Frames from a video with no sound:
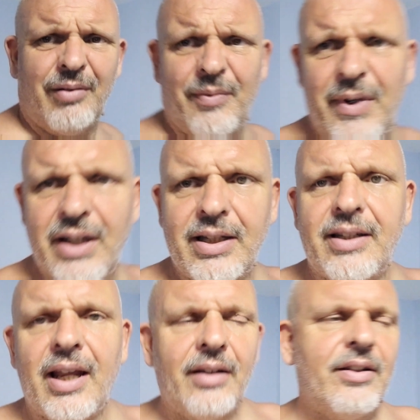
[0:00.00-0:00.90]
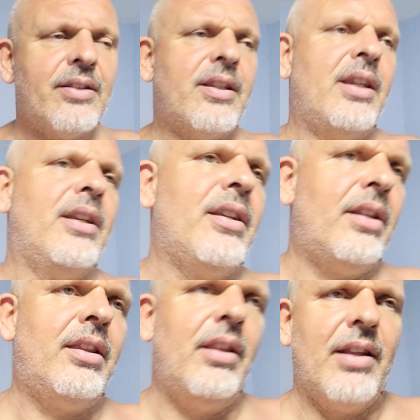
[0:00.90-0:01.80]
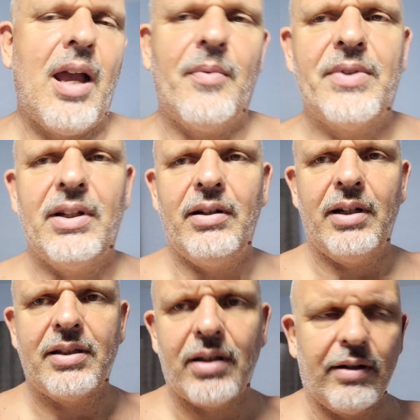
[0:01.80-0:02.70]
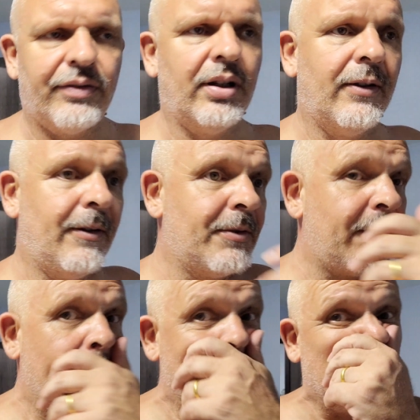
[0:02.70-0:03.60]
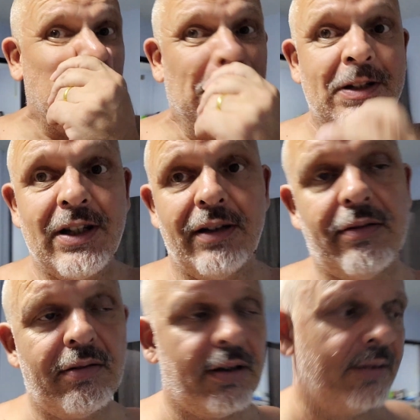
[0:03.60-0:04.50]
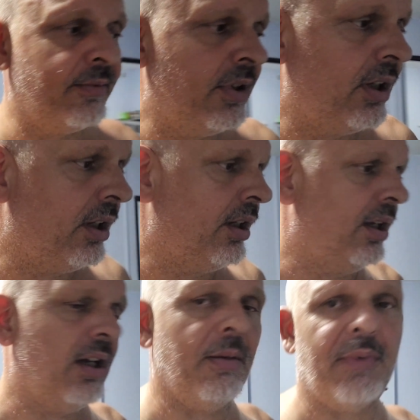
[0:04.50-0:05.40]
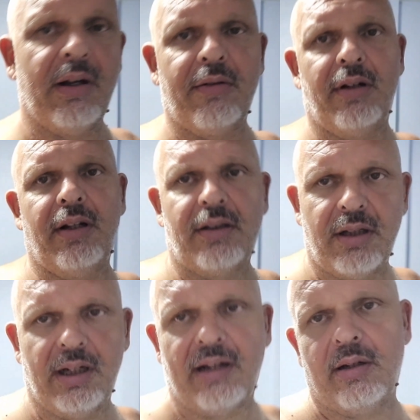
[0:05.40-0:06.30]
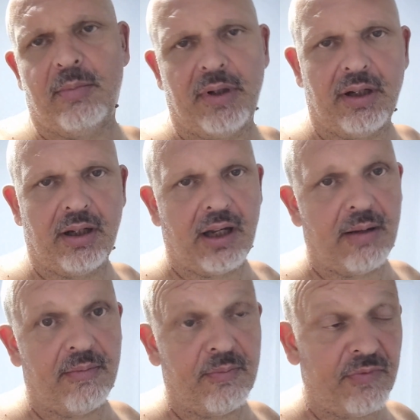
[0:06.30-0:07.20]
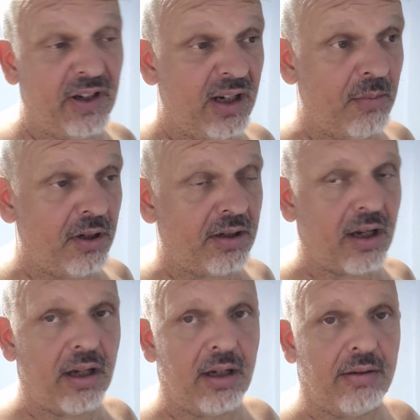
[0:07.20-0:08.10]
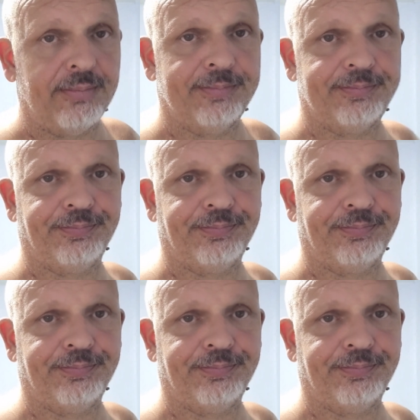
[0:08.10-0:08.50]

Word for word: one minute to ten, just eaten, absolutely stuffed. It was a good day, so uh, I'm now going to chill out a bit. I'm getting a bit tired now.